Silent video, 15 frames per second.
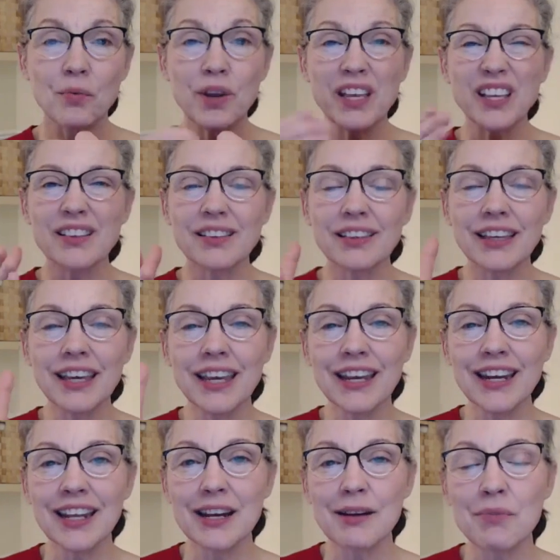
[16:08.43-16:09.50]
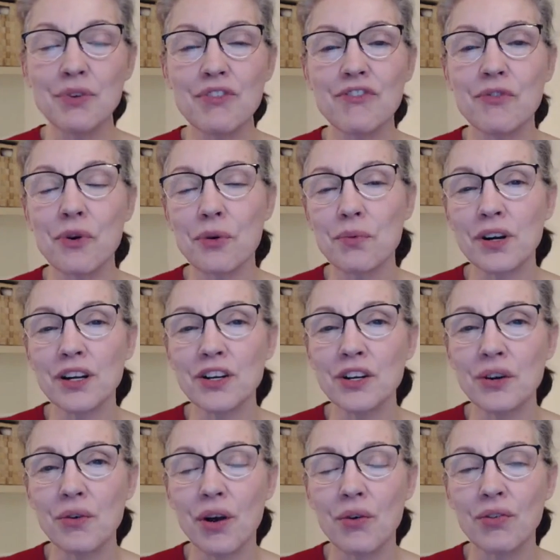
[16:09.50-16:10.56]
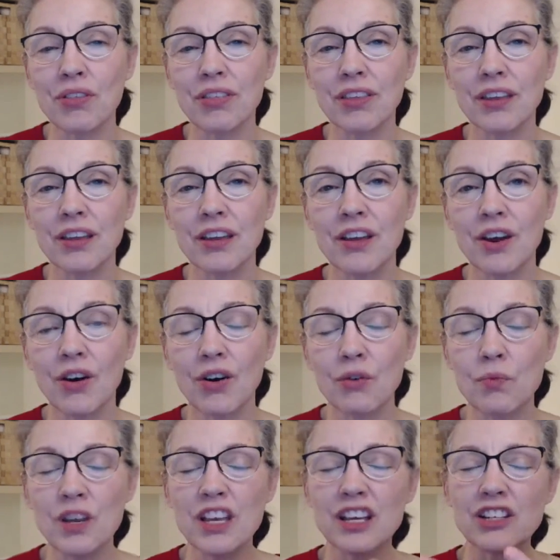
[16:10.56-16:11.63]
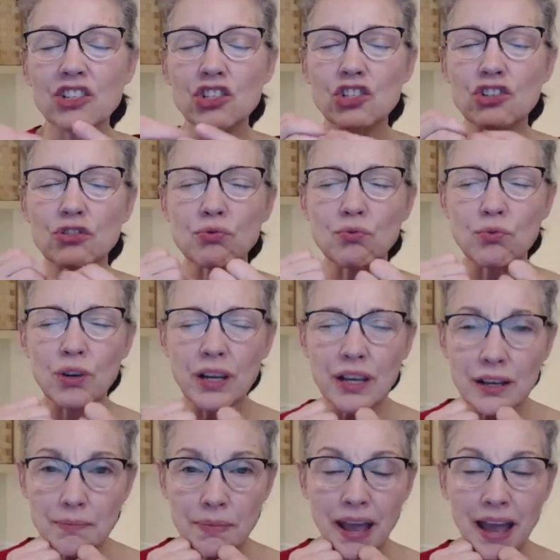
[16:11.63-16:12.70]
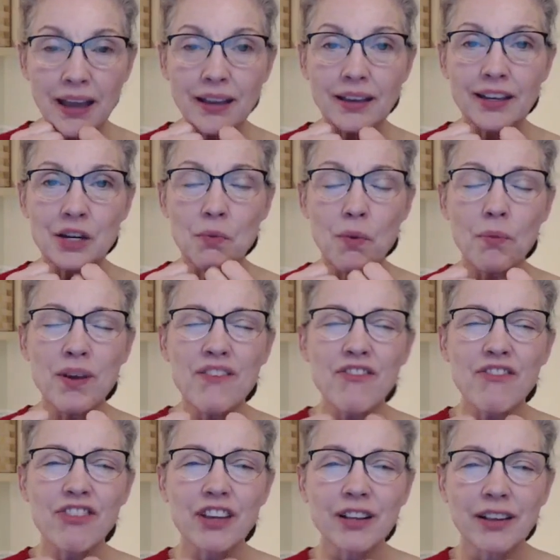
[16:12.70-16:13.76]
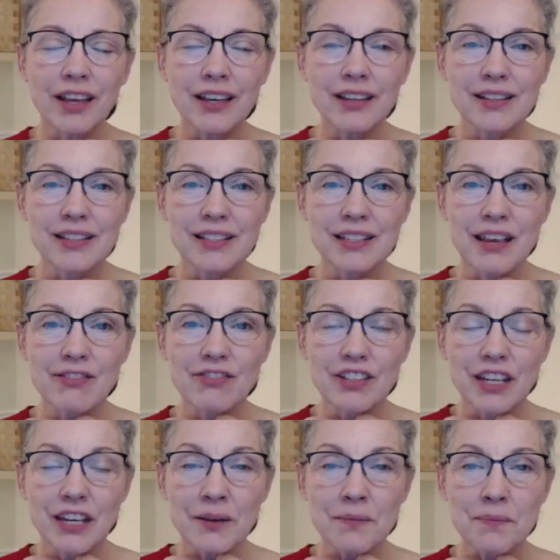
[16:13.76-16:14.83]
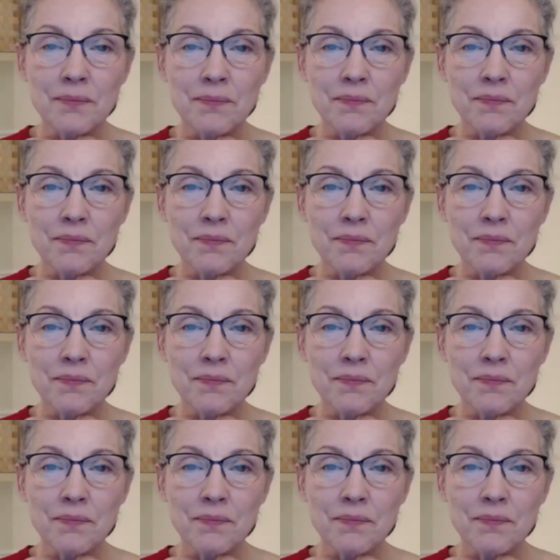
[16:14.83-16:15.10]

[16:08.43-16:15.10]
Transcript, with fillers: We can lean in and move forward into growth, or we can shrink back into what we feel like is safety.